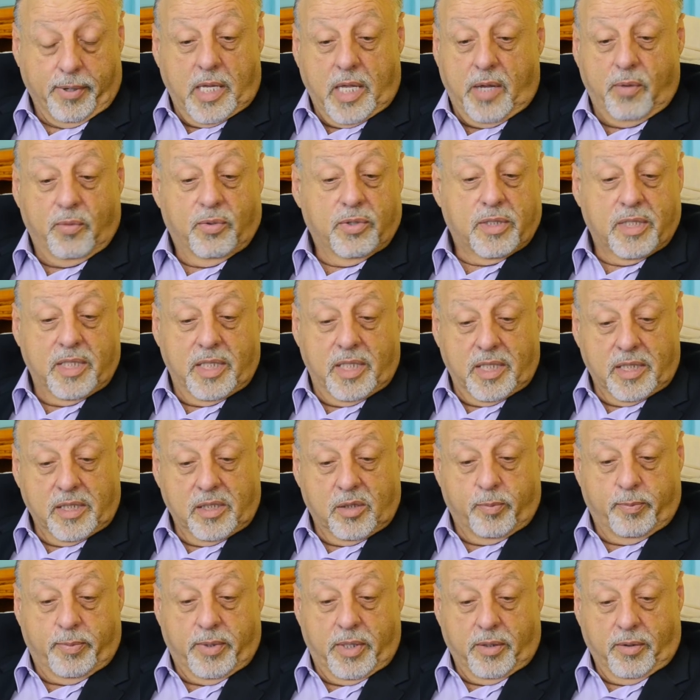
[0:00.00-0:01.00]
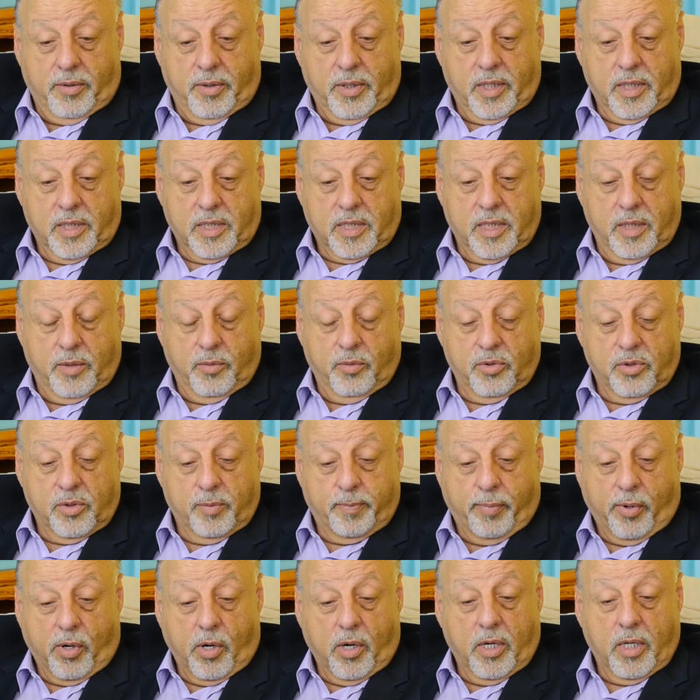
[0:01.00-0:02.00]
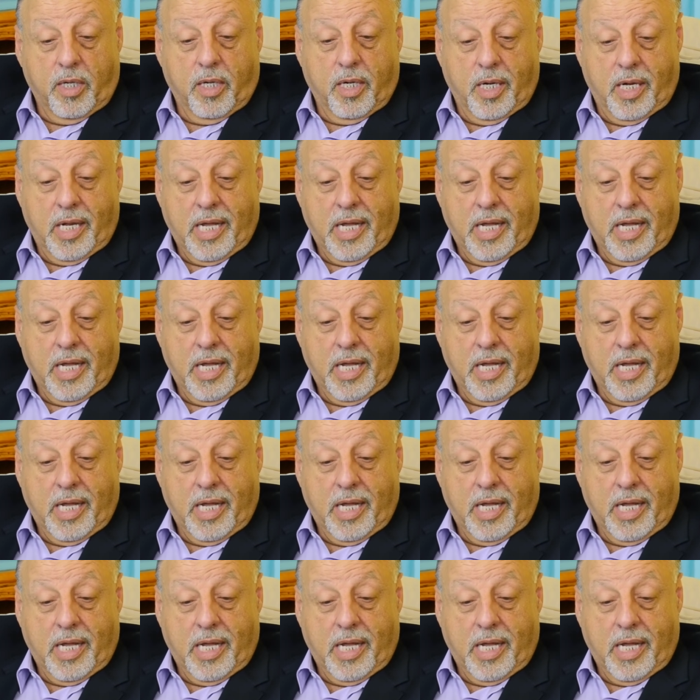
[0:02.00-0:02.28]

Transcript: It was an experience and it was part of your